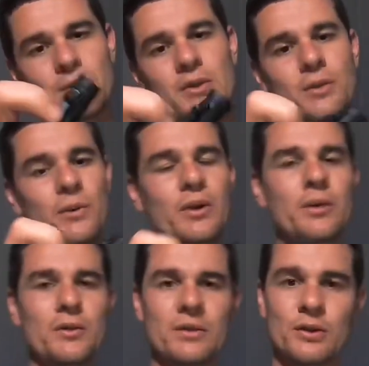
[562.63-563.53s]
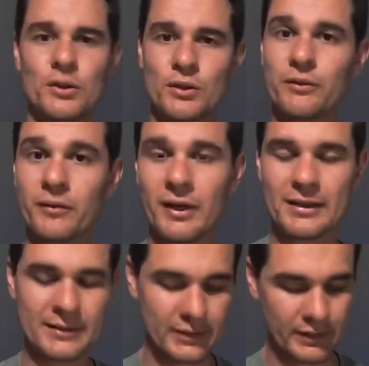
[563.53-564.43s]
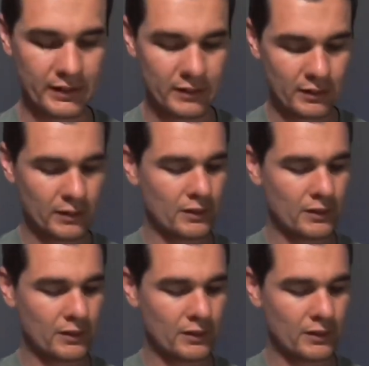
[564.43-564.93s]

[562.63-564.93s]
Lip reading: So when you use the surefire technique